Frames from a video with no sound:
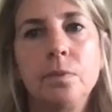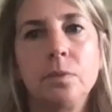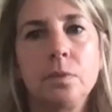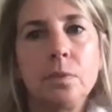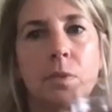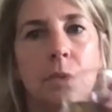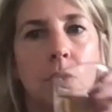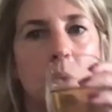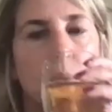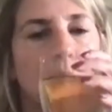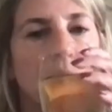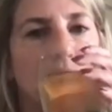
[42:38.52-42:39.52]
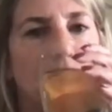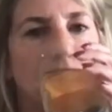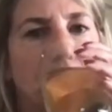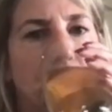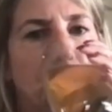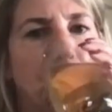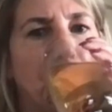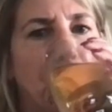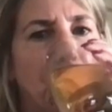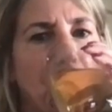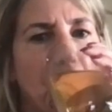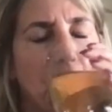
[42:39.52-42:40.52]
a place where you have a captured uh,
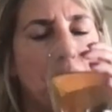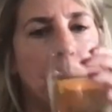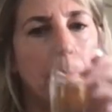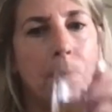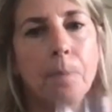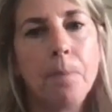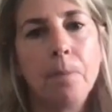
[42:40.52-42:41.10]
audience